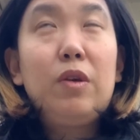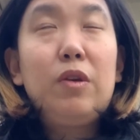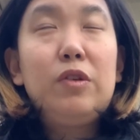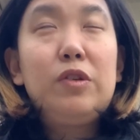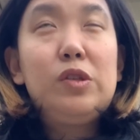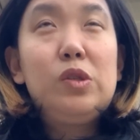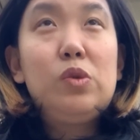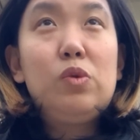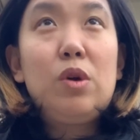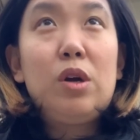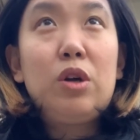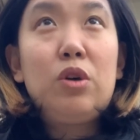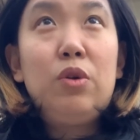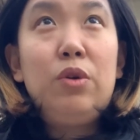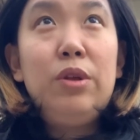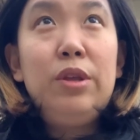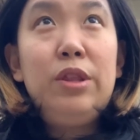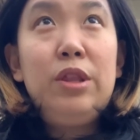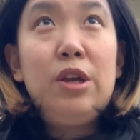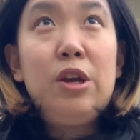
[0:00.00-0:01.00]

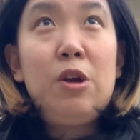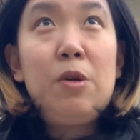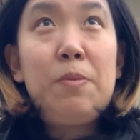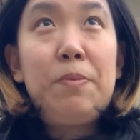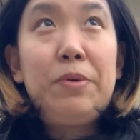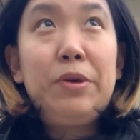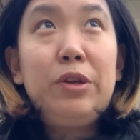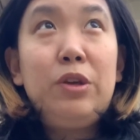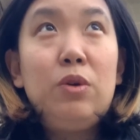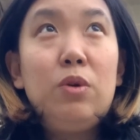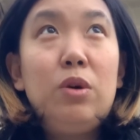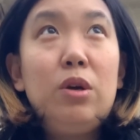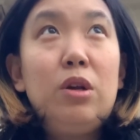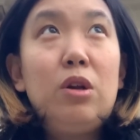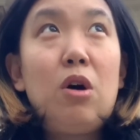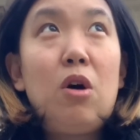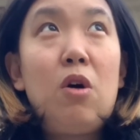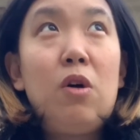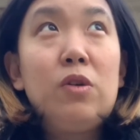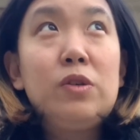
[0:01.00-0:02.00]
struggle in there, but you could
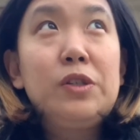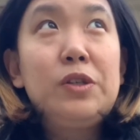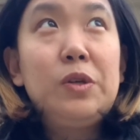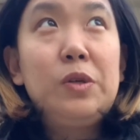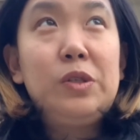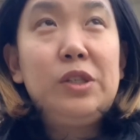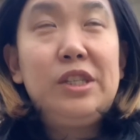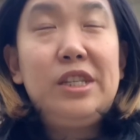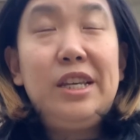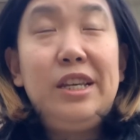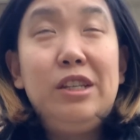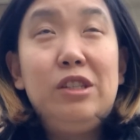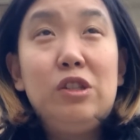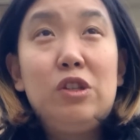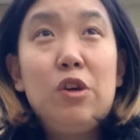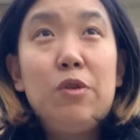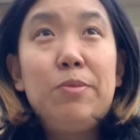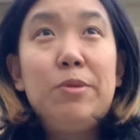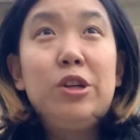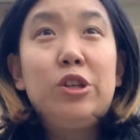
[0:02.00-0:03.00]
also see
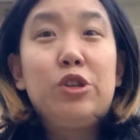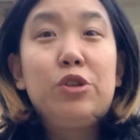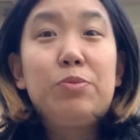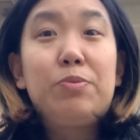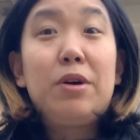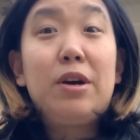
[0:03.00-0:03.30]
so much